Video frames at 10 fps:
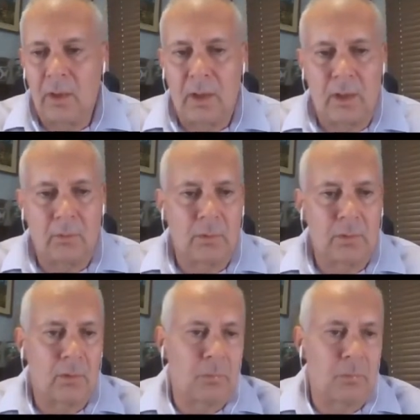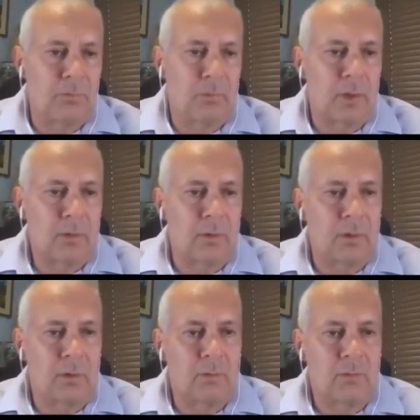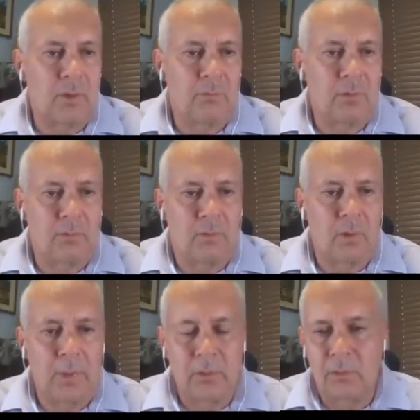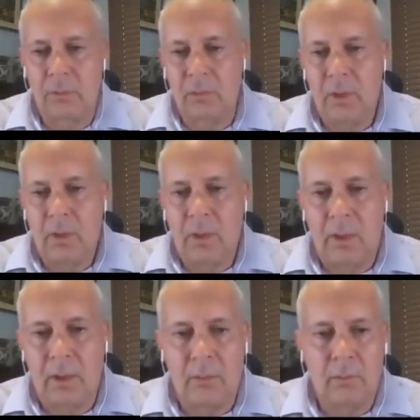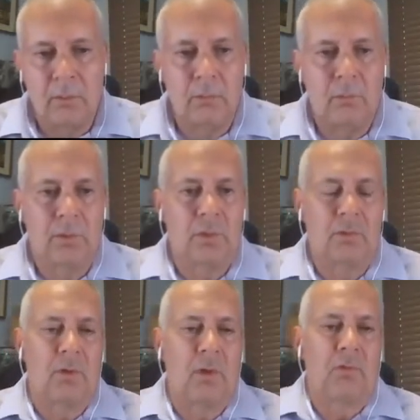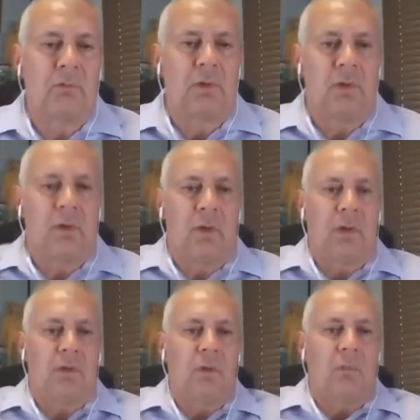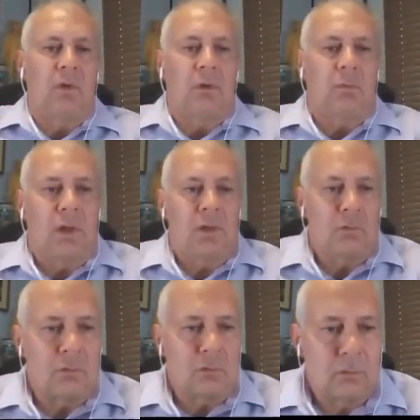and with a proven record on safety and environmental, and worked extensively on community relations.